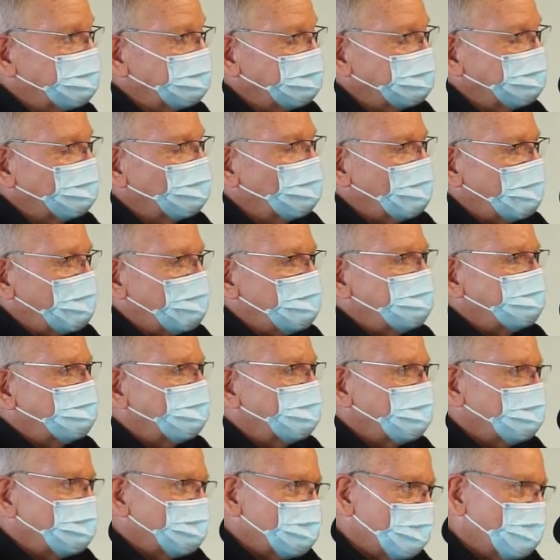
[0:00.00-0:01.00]
and waiting
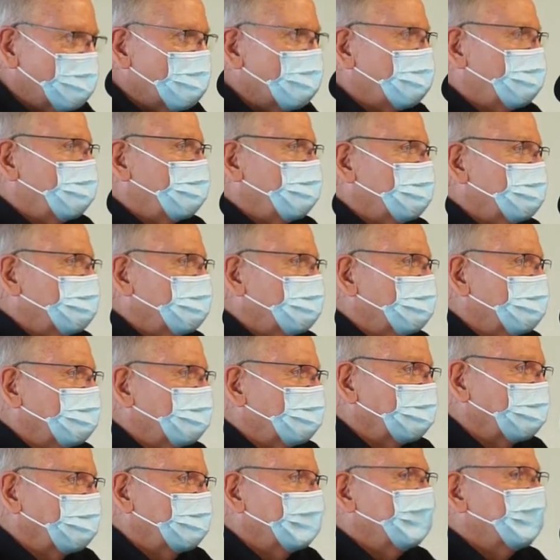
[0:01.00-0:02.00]
till we know what we can do
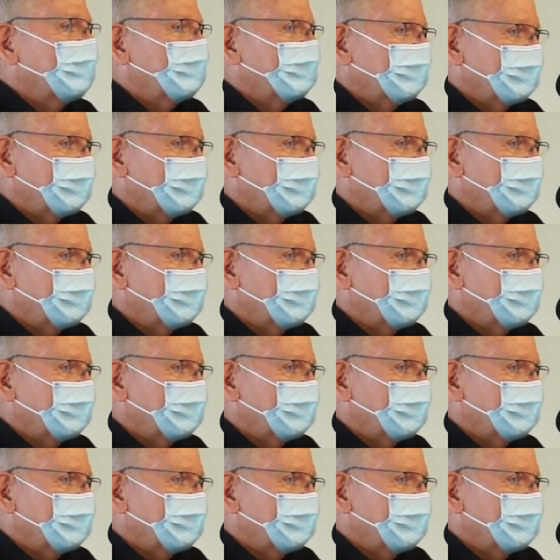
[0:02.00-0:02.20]
with it,